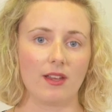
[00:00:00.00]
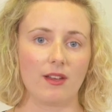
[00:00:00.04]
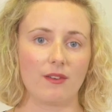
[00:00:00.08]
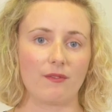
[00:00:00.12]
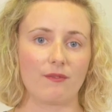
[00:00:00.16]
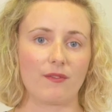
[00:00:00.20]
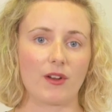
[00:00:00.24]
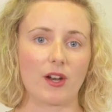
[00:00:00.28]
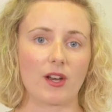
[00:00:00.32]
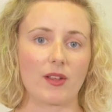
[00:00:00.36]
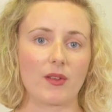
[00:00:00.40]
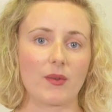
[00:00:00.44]

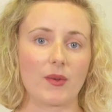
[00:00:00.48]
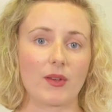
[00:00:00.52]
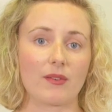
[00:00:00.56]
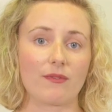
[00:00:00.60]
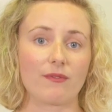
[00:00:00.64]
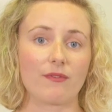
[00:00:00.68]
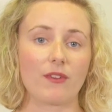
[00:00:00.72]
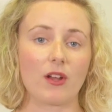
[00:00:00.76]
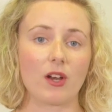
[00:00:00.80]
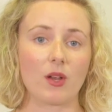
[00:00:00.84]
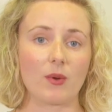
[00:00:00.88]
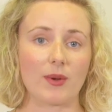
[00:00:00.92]

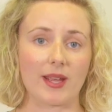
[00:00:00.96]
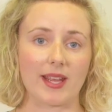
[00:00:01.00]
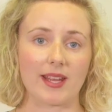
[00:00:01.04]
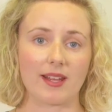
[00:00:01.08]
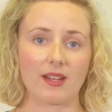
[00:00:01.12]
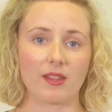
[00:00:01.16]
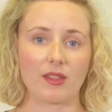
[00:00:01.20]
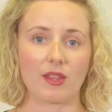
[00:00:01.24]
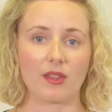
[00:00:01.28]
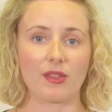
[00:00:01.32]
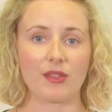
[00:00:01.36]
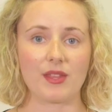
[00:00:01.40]

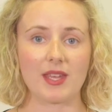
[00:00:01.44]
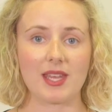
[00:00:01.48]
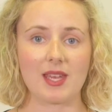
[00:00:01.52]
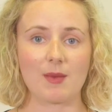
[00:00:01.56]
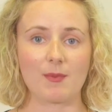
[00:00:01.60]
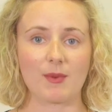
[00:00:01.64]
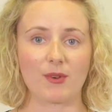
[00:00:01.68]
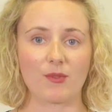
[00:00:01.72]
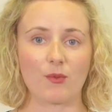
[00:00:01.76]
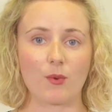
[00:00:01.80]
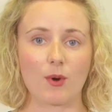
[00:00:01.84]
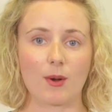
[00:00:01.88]
following the
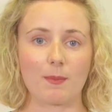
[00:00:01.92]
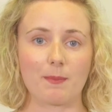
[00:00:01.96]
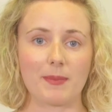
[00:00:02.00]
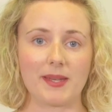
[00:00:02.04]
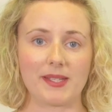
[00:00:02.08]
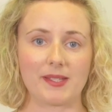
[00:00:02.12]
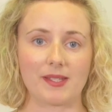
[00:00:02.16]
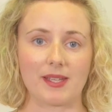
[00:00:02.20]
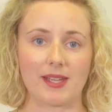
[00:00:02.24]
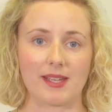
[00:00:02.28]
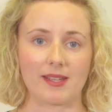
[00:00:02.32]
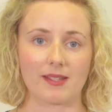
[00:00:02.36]
theme of one
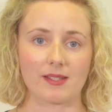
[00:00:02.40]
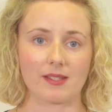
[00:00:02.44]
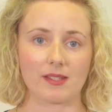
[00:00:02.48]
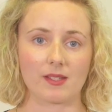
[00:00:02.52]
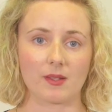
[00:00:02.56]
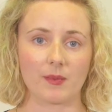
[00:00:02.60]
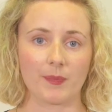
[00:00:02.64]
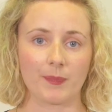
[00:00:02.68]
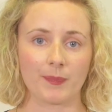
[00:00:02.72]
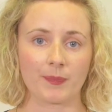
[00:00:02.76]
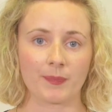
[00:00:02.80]
business.